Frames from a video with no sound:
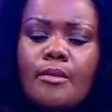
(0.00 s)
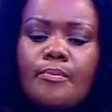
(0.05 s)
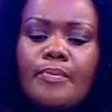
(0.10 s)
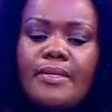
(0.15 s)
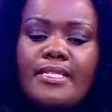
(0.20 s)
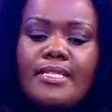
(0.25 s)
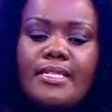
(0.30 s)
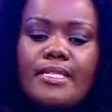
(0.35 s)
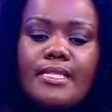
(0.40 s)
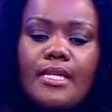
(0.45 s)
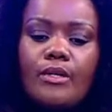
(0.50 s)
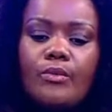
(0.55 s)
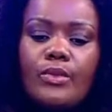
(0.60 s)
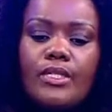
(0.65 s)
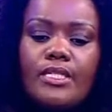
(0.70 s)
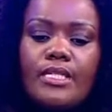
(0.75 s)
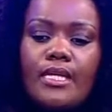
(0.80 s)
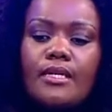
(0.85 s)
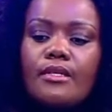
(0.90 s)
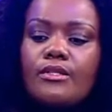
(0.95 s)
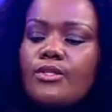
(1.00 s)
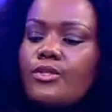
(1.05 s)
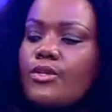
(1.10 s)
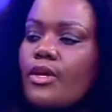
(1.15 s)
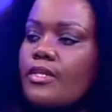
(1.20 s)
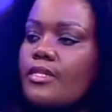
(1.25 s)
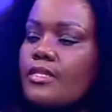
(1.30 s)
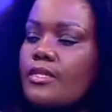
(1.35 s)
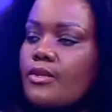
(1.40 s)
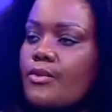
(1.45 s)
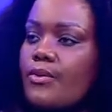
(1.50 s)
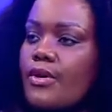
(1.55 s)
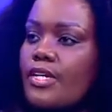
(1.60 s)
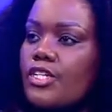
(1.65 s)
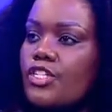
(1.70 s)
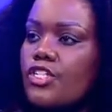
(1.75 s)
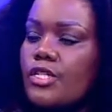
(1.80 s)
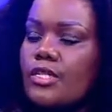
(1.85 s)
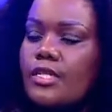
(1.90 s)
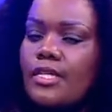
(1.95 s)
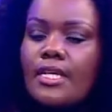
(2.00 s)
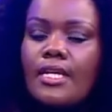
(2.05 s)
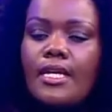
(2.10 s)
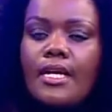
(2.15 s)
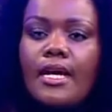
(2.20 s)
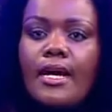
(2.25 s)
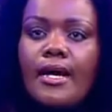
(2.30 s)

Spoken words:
in a business, and we take into consideration